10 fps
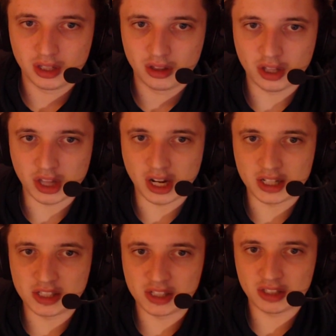Not that I
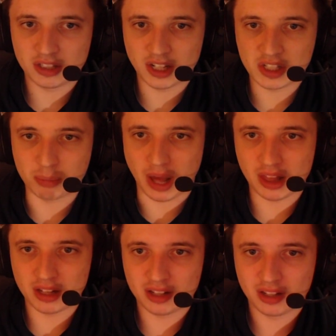didn't expect
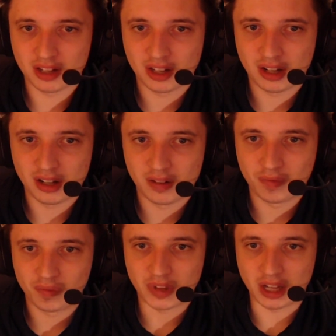it.
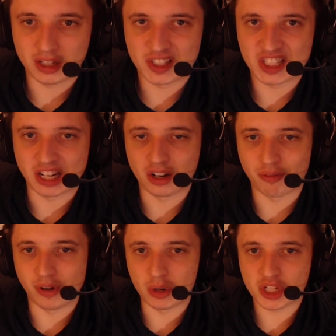Like, it started off
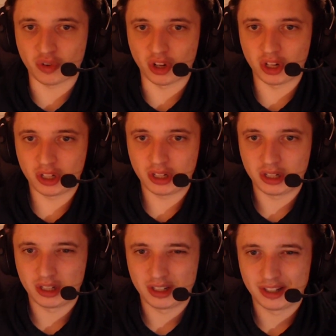very troll,
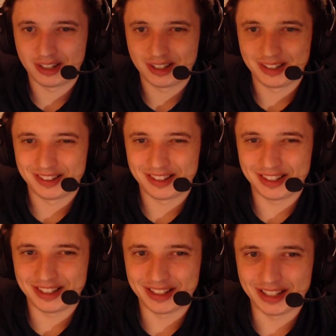
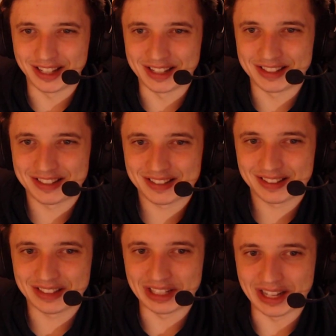and
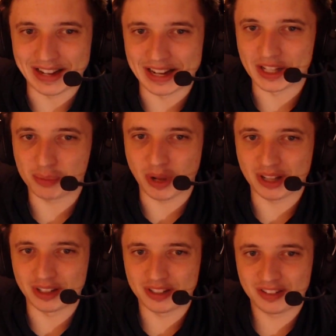I kinda
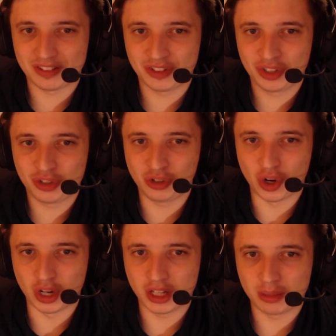expected it to
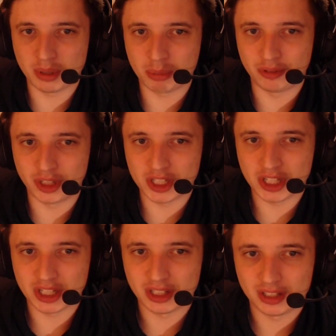go a little bit perverted.
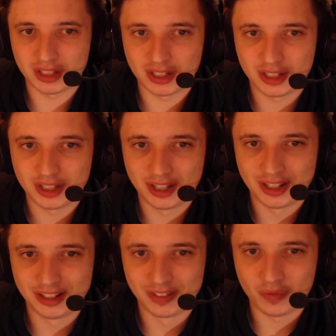
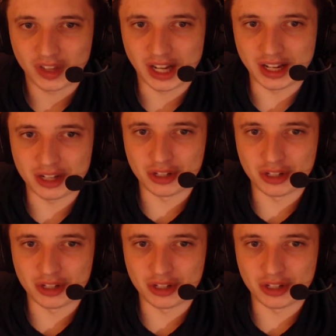And I don't